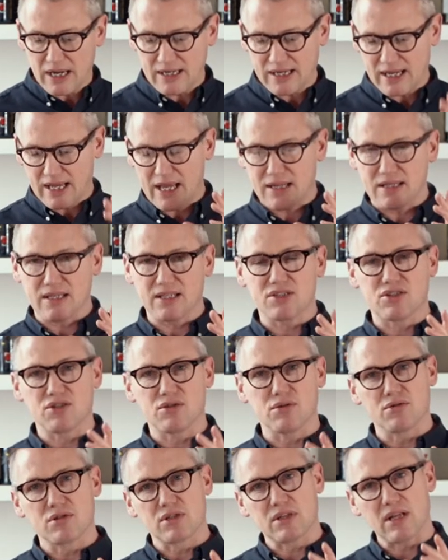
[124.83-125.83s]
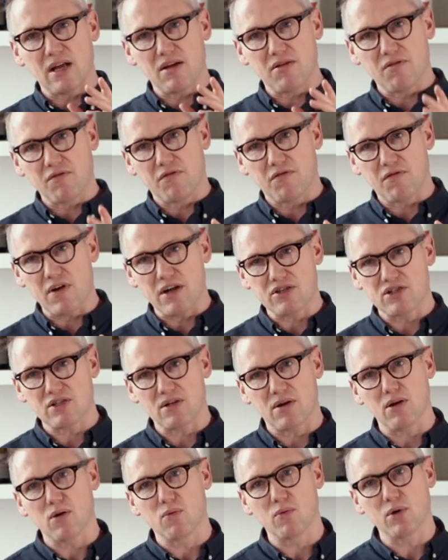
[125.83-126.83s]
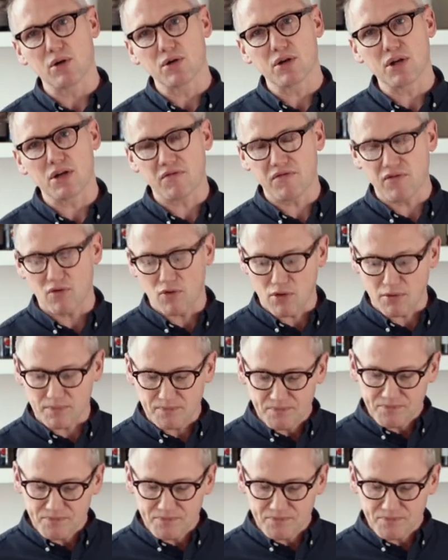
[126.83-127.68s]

And again, this suits that fresh style we're looking for.